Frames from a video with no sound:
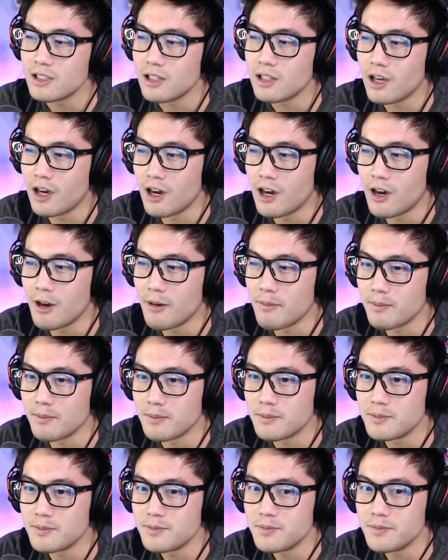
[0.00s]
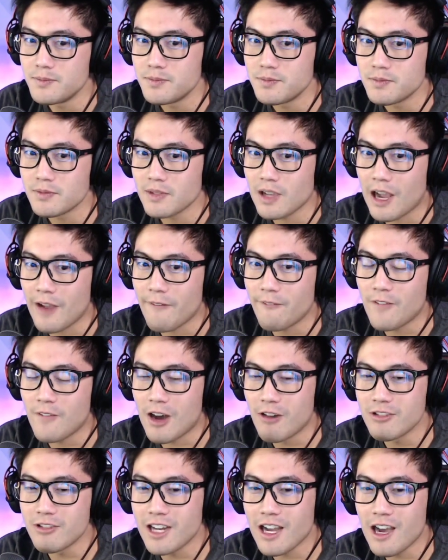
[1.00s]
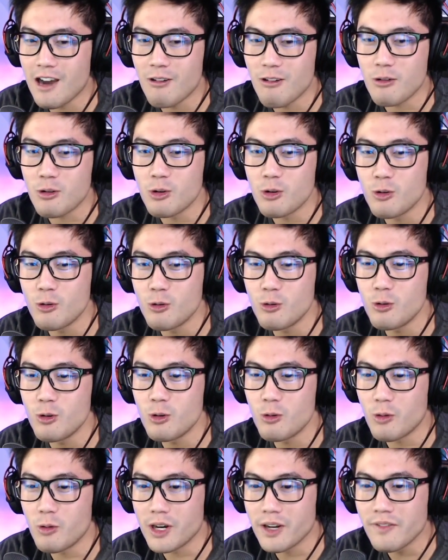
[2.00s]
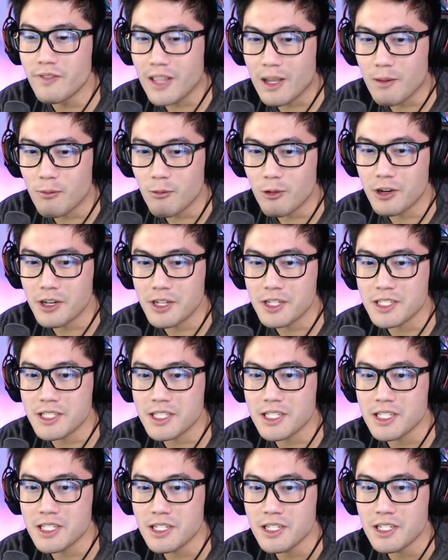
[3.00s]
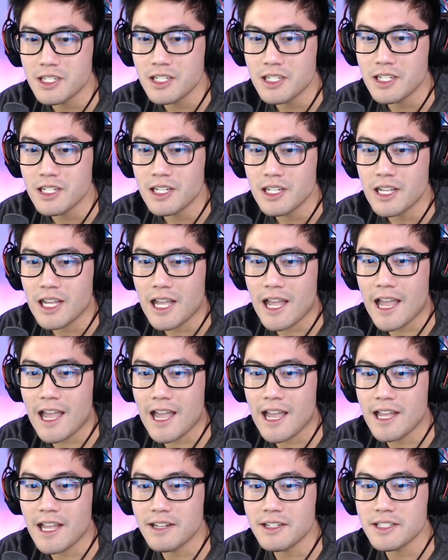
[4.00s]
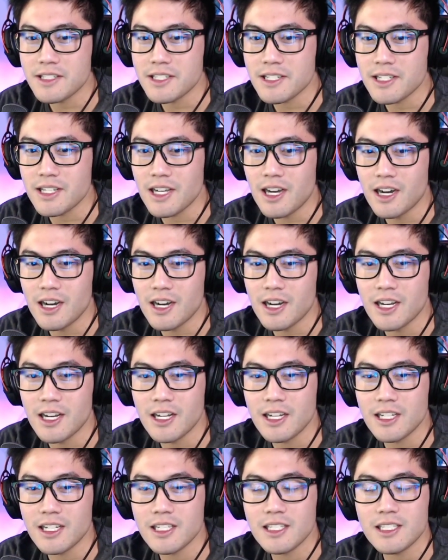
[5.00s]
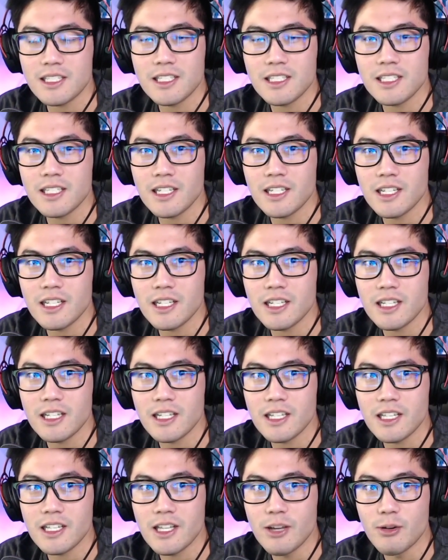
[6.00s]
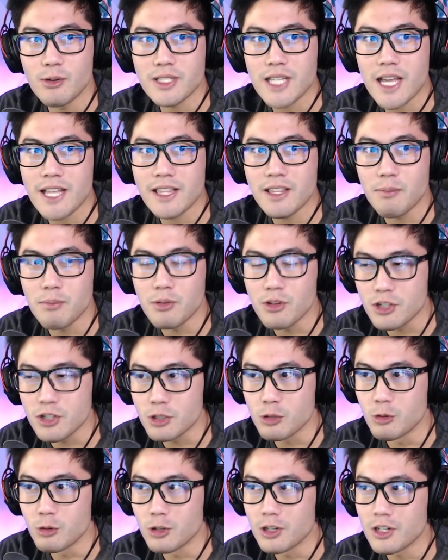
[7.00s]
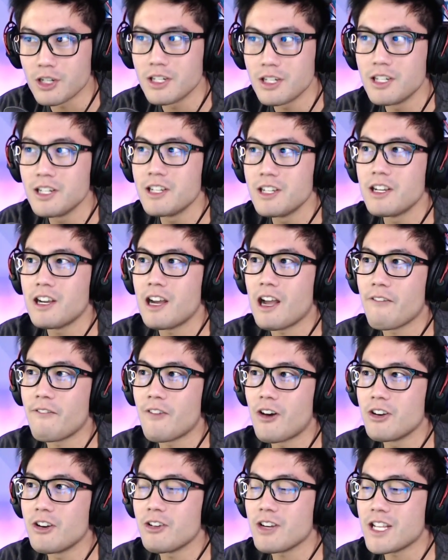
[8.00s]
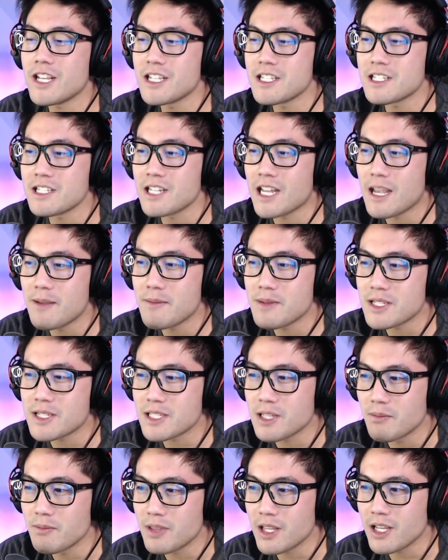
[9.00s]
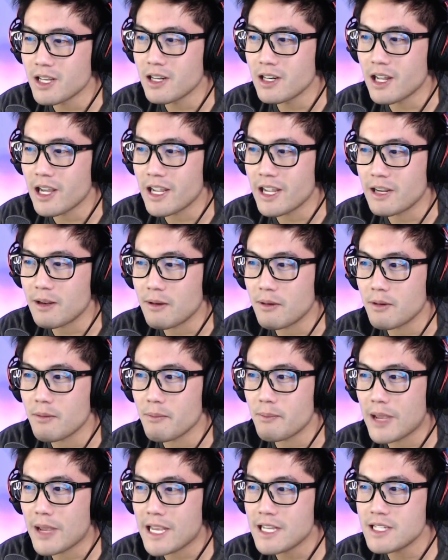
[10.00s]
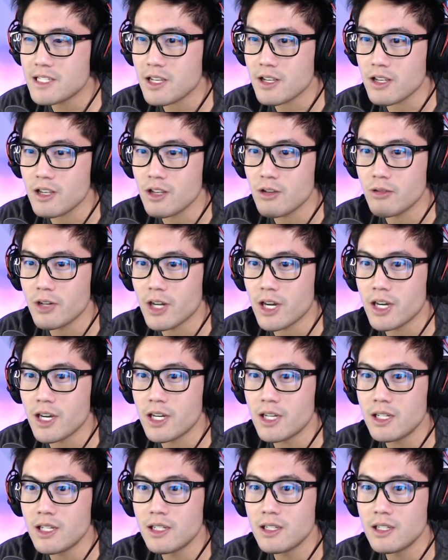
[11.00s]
Um I found out who one of them was and uh, it was at the book tour. I found out his name is something like Based Yuna.